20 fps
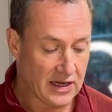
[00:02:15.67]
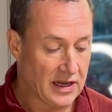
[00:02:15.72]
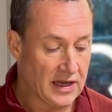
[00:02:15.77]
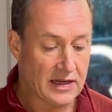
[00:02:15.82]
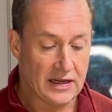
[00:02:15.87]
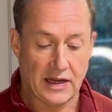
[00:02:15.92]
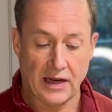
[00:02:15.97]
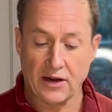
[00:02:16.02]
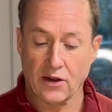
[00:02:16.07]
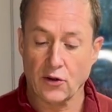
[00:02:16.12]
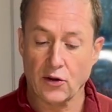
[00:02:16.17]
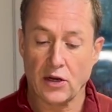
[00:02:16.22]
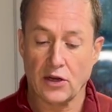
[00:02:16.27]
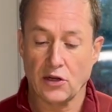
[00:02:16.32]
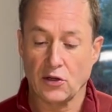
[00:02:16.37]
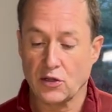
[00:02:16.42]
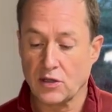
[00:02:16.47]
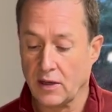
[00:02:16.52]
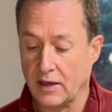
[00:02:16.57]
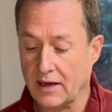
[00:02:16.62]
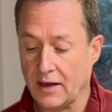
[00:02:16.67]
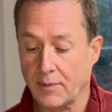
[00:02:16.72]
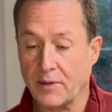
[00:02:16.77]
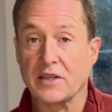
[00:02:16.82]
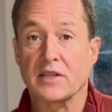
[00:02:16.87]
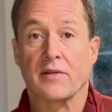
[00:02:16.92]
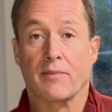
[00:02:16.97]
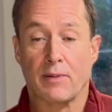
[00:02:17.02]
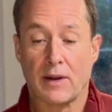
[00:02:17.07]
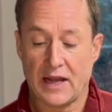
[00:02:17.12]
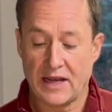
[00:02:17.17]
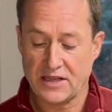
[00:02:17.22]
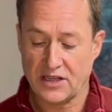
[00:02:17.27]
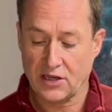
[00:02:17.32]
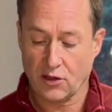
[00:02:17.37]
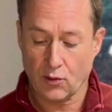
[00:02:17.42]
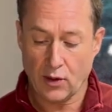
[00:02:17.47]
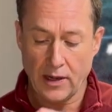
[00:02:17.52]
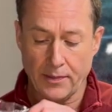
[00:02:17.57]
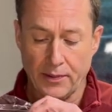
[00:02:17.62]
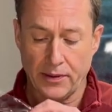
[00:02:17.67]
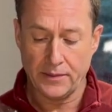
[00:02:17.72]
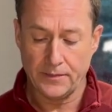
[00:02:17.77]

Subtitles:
Then I'm going to use a little piece of plastic wrap.